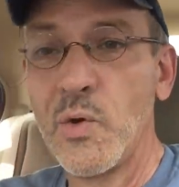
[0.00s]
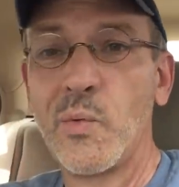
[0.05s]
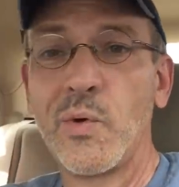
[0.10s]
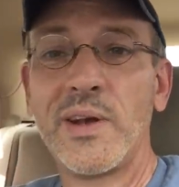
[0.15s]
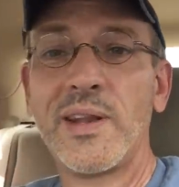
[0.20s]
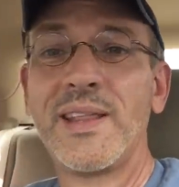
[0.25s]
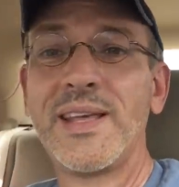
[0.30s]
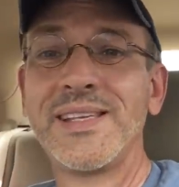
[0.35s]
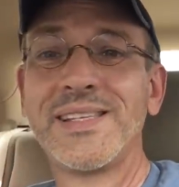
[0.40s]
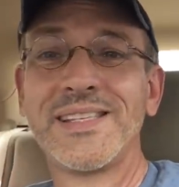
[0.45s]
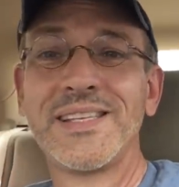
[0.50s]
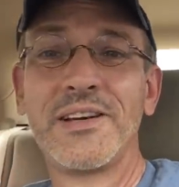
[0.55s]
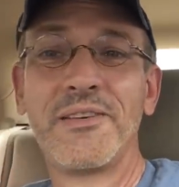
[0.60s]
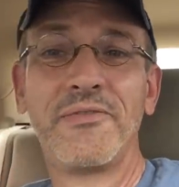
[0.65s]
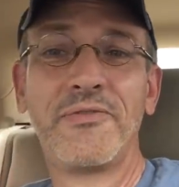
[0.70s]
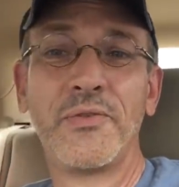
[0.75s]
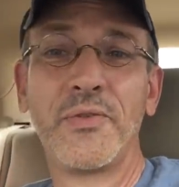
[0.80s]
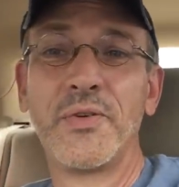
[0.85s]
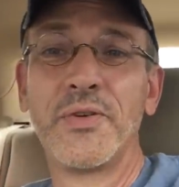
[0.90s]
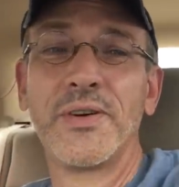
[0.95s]
What do they sell
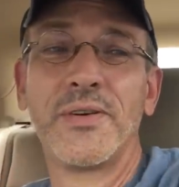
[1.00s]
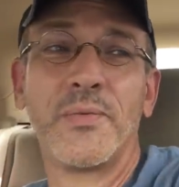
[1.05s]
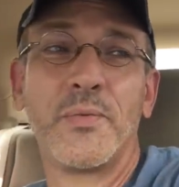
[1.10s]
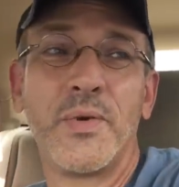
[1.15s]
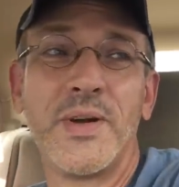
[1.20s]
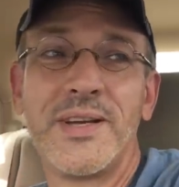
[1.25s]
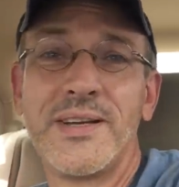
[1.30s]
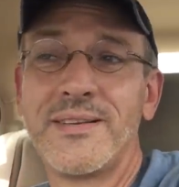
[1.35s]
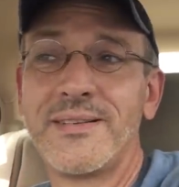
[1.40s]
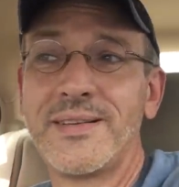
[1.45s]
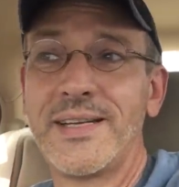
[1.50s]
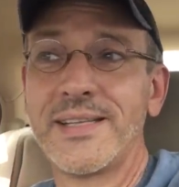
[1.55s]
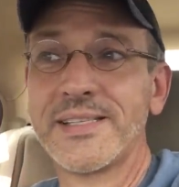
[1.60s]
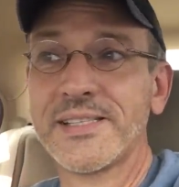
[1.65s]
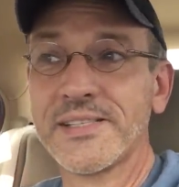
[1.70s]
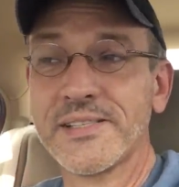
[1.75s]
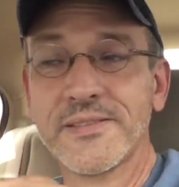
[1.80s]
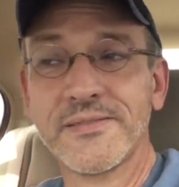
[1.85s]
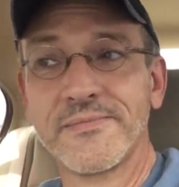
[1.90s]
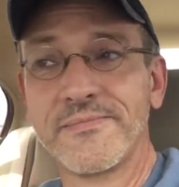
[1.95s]
for? Well,
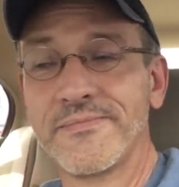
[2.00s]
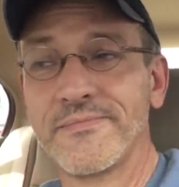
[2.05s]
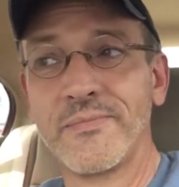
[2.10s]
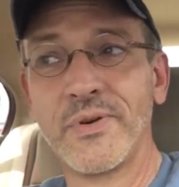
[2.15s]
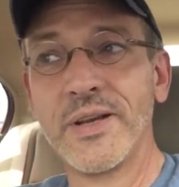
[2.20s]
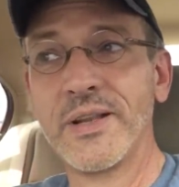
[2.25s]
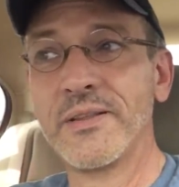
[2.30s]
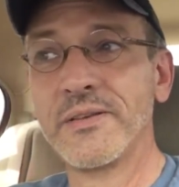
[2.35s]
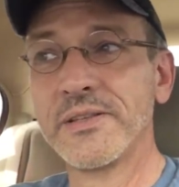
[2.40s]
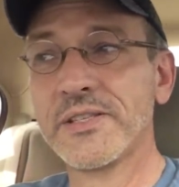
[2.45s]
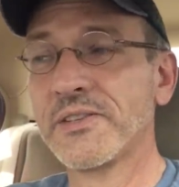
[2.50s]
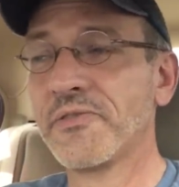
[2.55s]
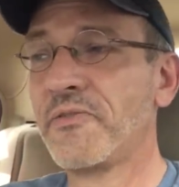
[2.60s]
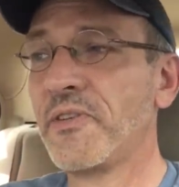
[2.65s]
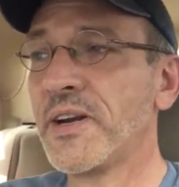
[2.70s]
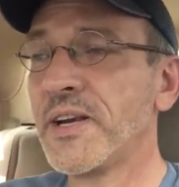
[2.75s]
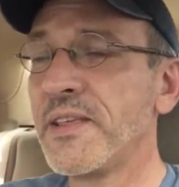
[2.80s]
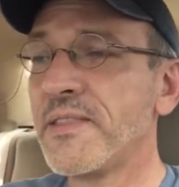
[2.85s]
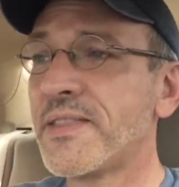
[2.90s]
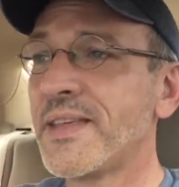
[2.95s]
it's one of those
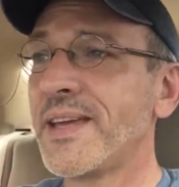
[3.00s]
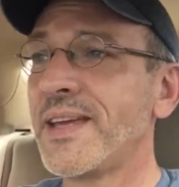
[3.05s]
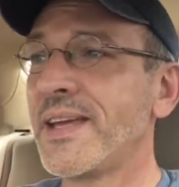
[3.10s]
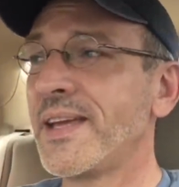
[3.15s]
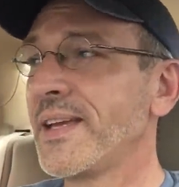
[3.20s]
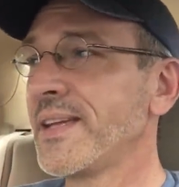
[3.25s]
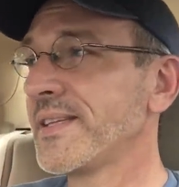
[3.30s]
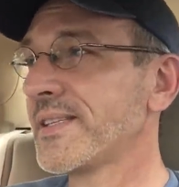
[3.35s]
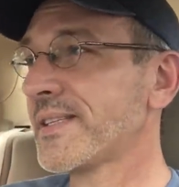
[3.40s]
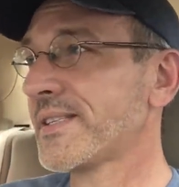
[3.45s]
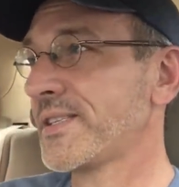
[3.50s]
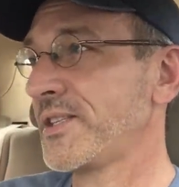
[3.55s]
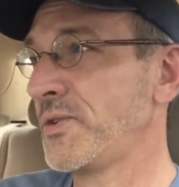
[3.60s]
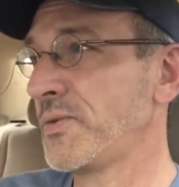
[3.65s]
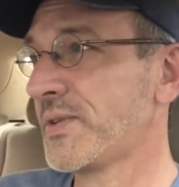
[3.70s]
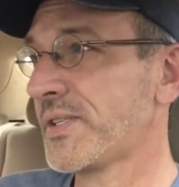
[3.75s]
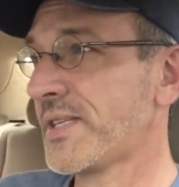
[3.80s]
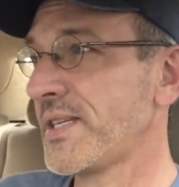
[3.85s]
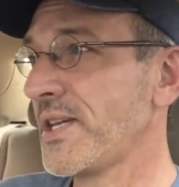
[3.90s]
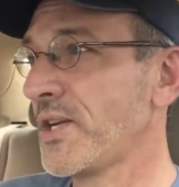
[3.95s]
funny things.
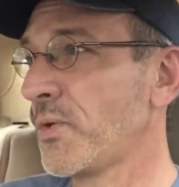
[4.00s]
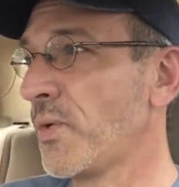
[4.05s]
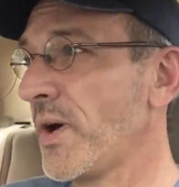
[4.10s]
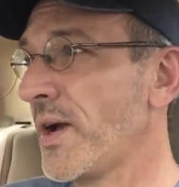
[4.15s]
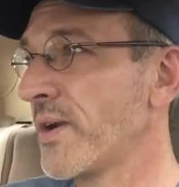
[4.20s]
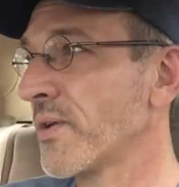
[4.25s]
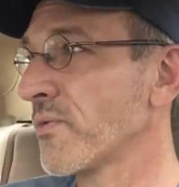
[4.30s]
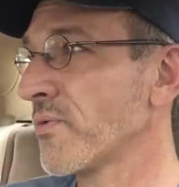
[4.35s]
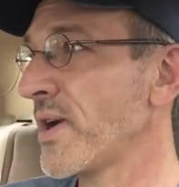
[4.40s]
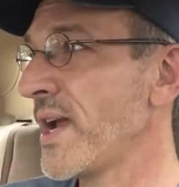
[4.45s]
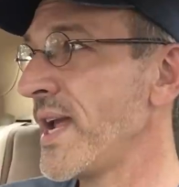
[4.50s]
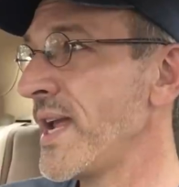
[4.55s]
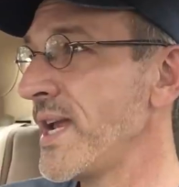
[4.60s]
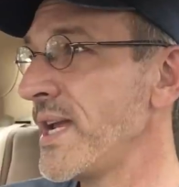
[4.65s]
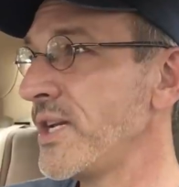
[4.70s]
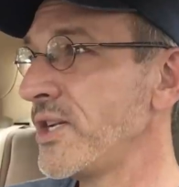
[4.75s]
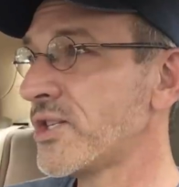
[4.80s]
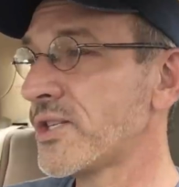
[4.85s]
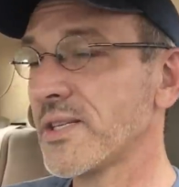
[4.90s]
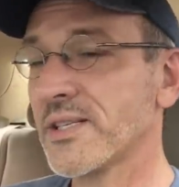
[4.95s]
You see quite a
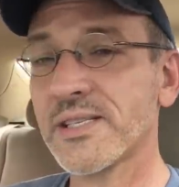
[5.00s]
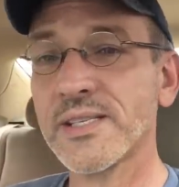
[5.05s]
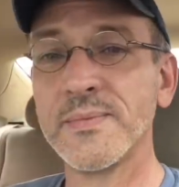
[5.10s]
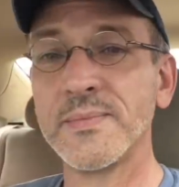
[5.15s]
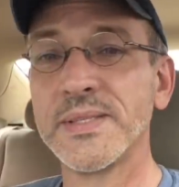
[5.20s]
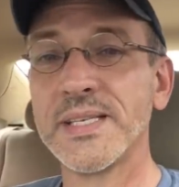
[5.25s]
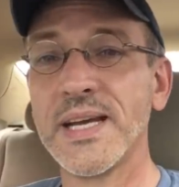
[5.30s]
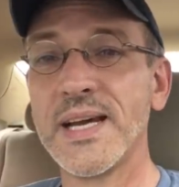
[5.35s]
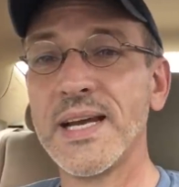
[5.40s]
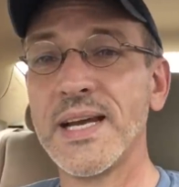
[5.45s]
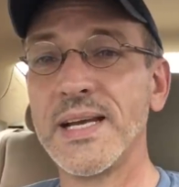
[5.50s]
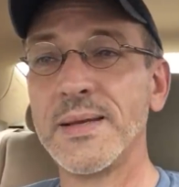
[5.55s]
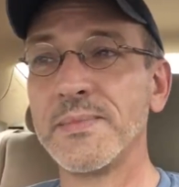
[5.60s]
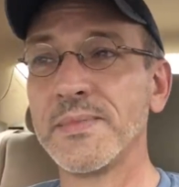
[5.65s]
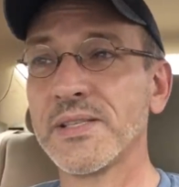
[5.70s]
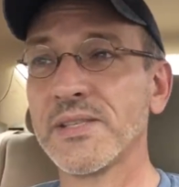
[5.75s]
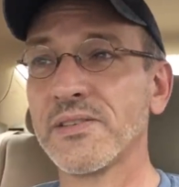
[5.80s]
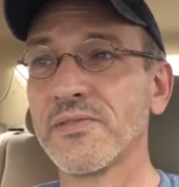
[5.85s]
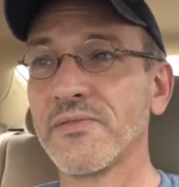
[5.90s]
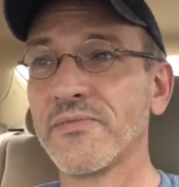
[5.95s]
range
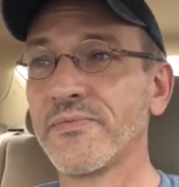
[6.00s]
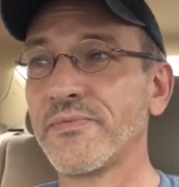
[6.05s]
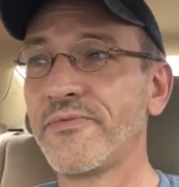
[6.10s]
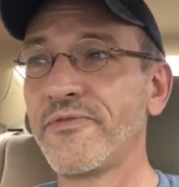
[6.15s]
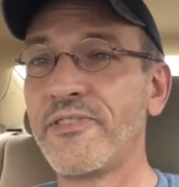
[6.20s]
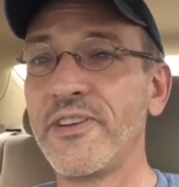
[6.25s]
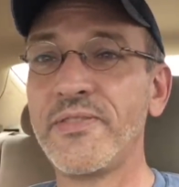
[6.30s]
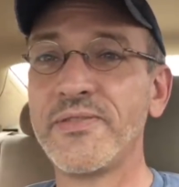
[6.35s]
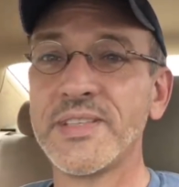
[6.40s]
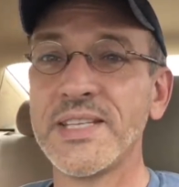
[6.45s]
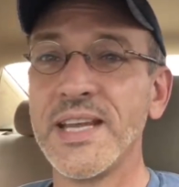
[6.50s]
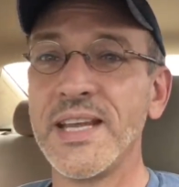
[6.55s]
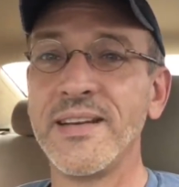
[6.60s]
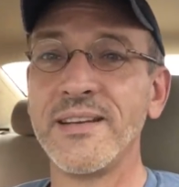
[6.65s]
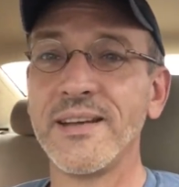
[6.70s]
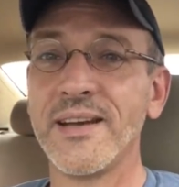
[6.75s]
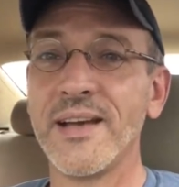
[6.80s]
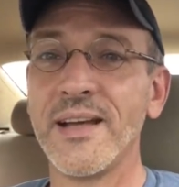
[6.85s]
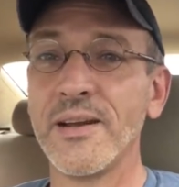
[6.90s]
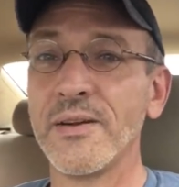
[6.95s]
sometimes,
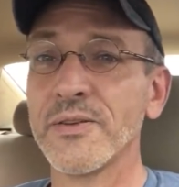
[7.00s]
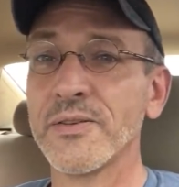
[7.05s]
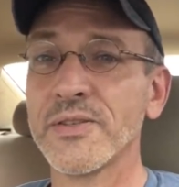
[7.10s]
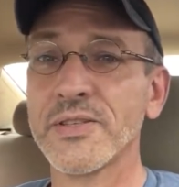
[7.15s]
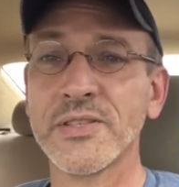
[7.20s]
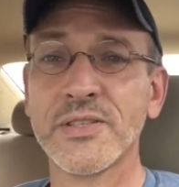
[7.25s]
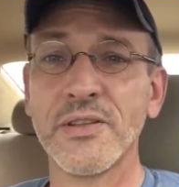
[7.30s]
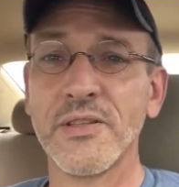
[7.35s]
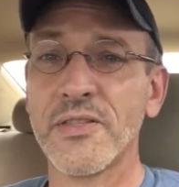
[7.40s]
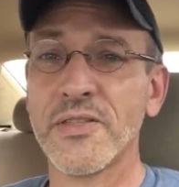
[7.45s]
$15 to